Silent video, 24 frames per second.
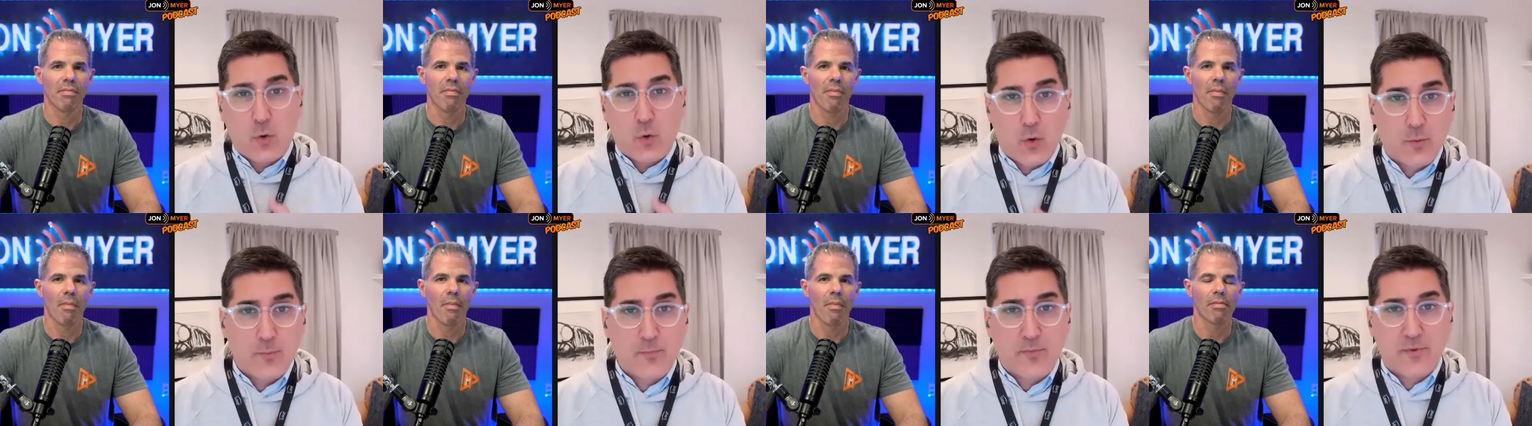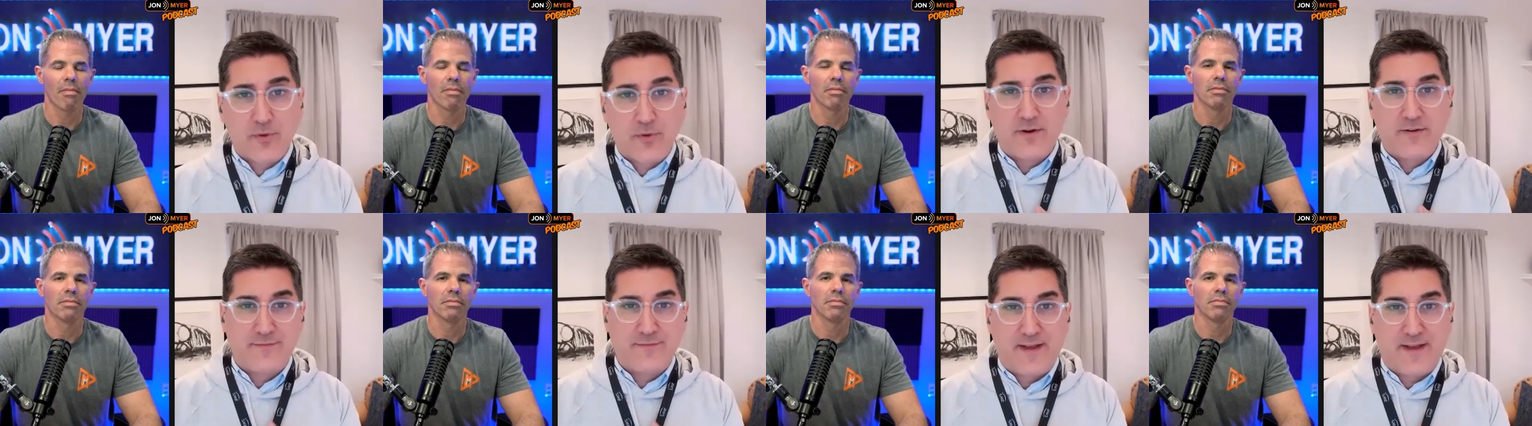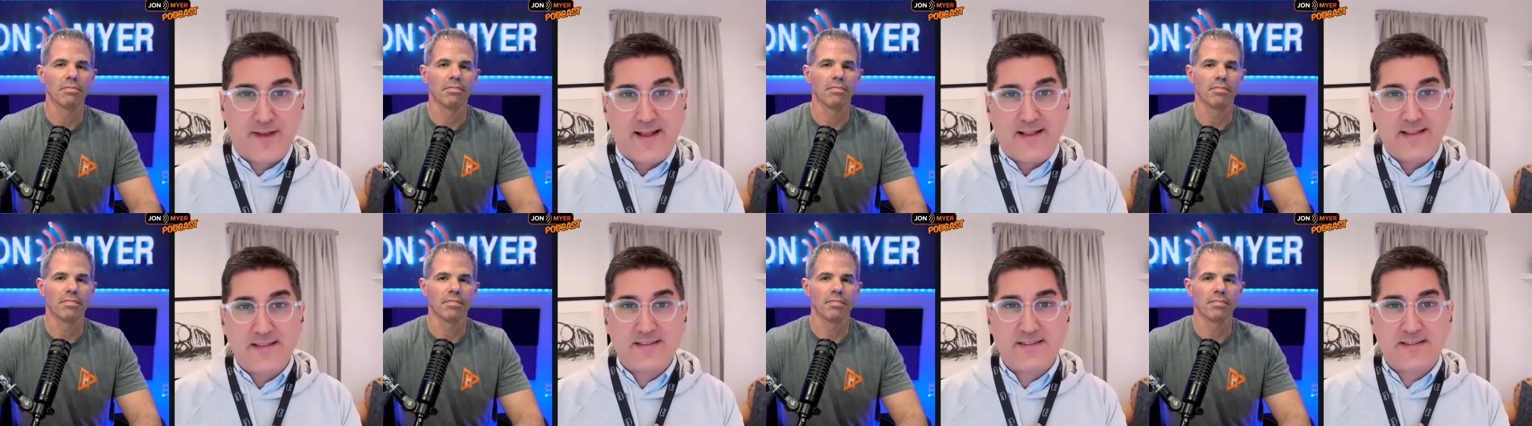Speaker 1: corporate
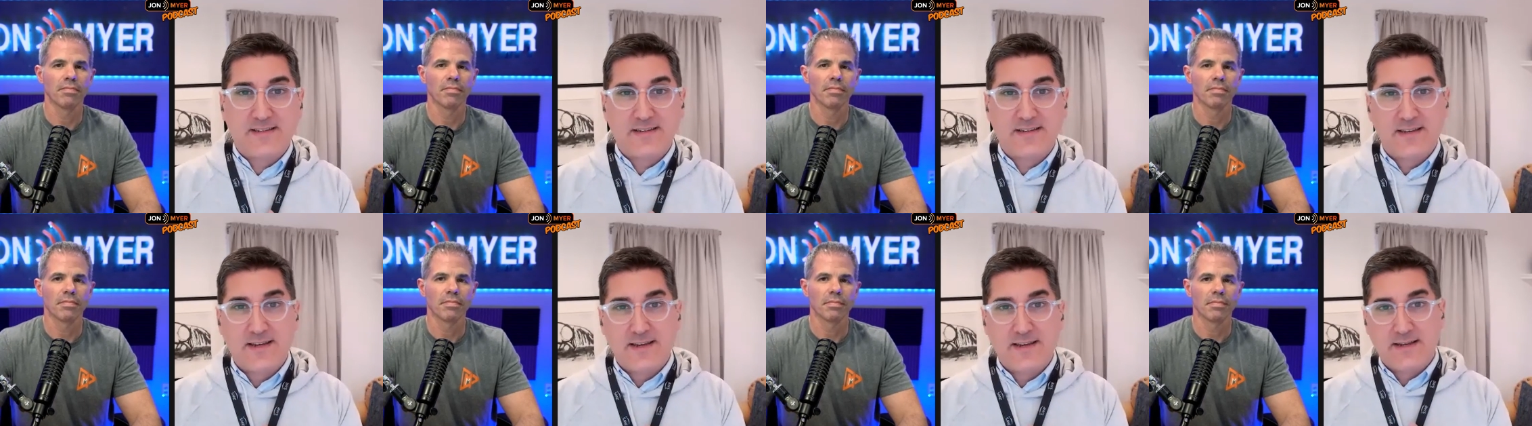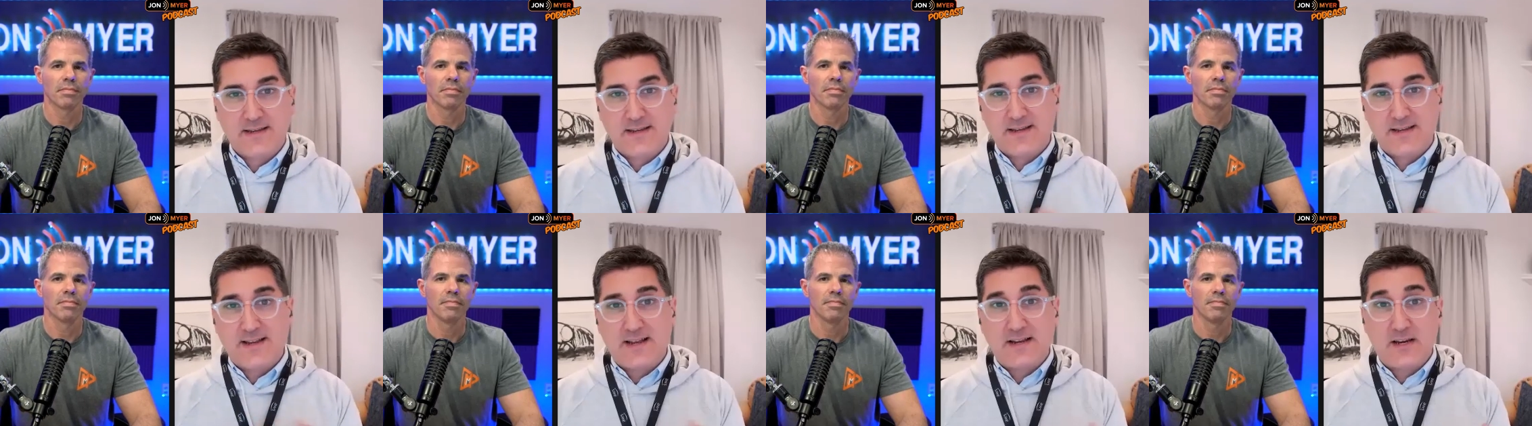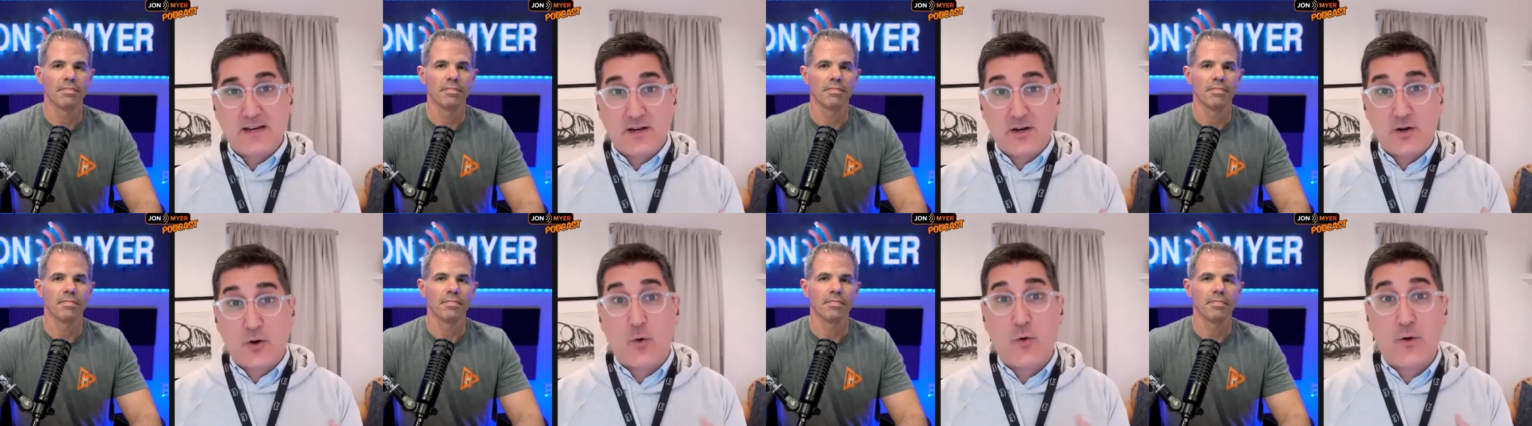events
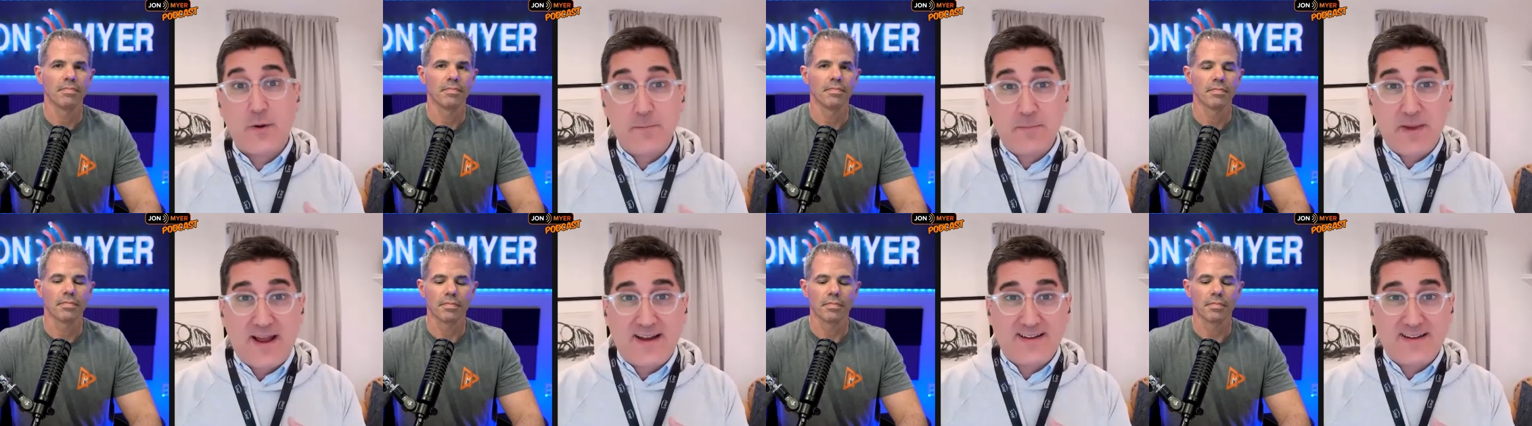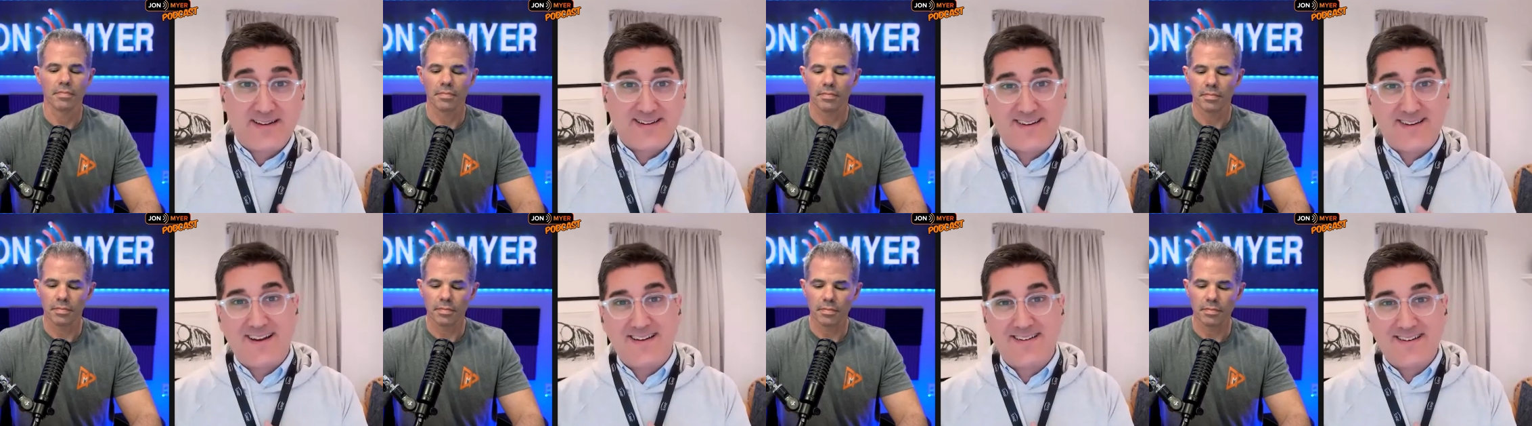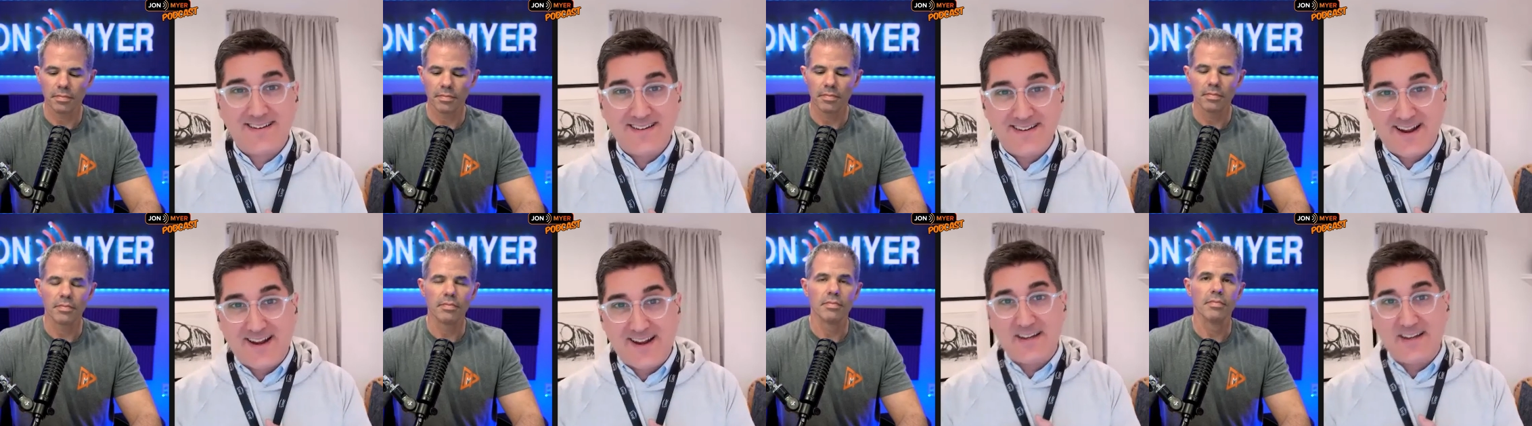going back to
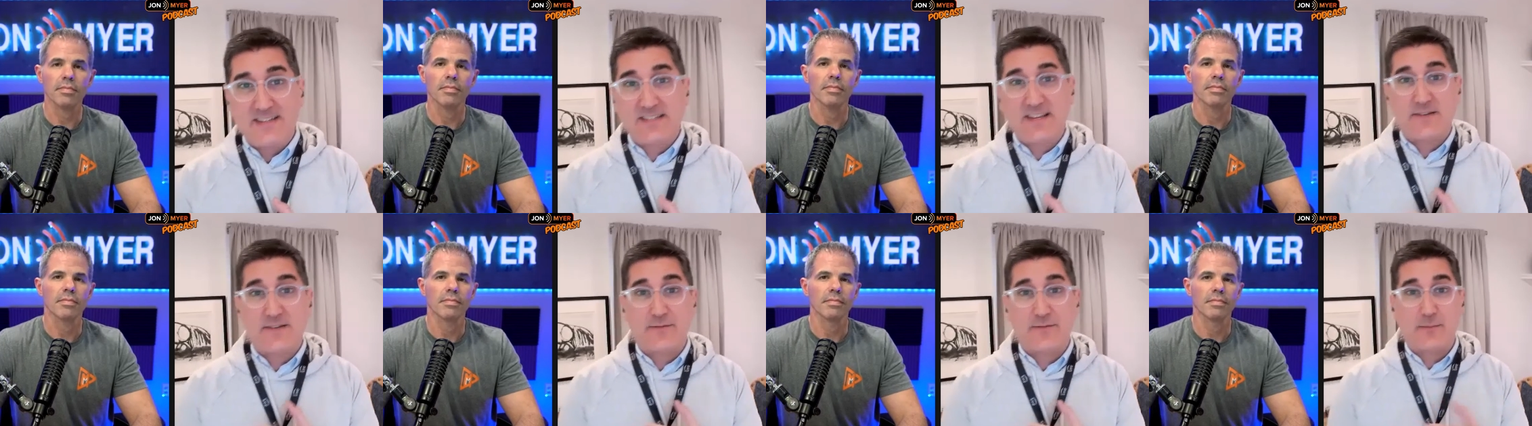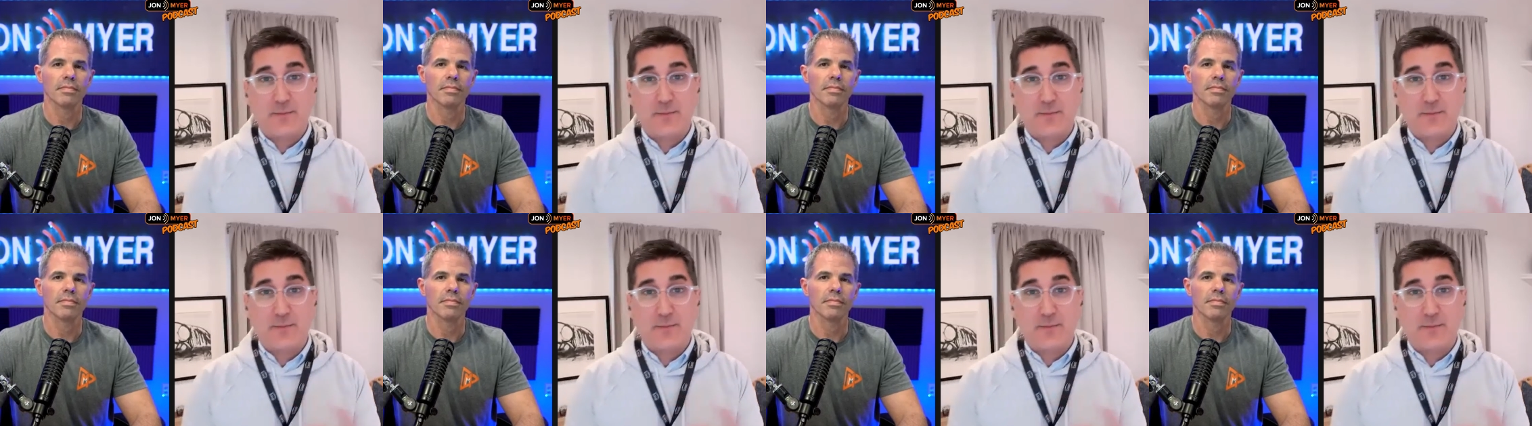nineteen ninety-seven.